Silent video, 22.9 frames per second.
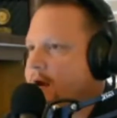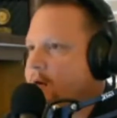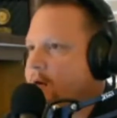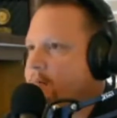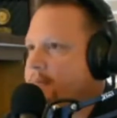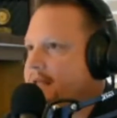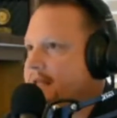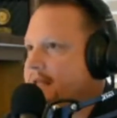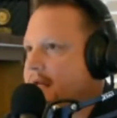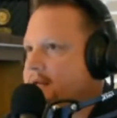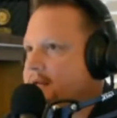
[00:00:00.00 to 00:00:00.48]

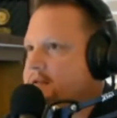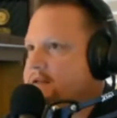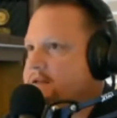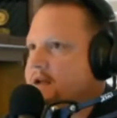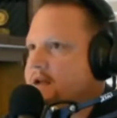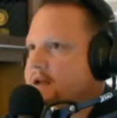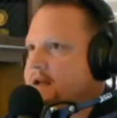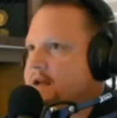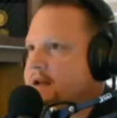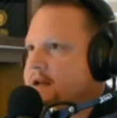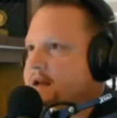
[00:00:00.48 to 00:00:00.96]
begets
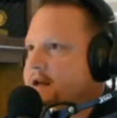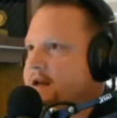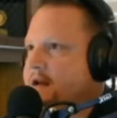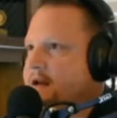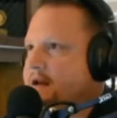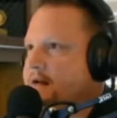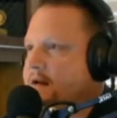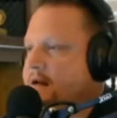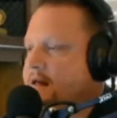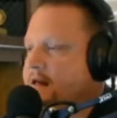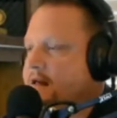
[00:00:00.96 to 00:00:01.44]
a,
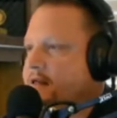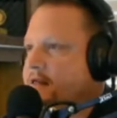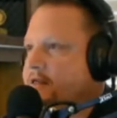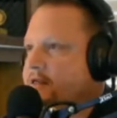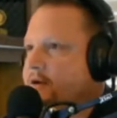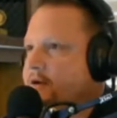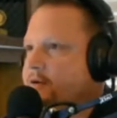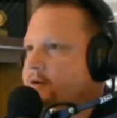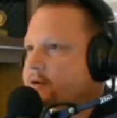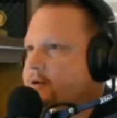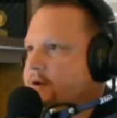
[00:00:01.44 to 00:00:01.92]
a
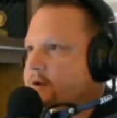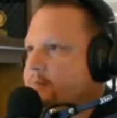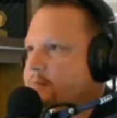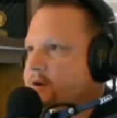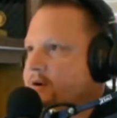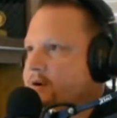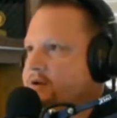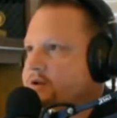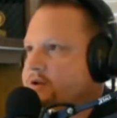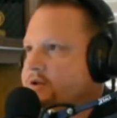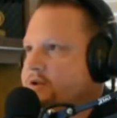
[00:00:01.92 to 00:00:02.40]
third
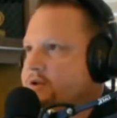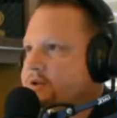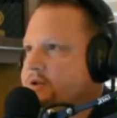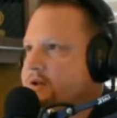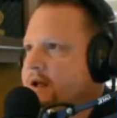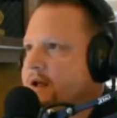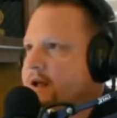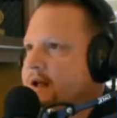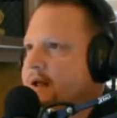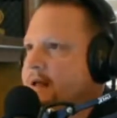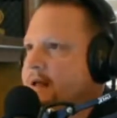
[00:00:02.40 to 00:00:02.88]
person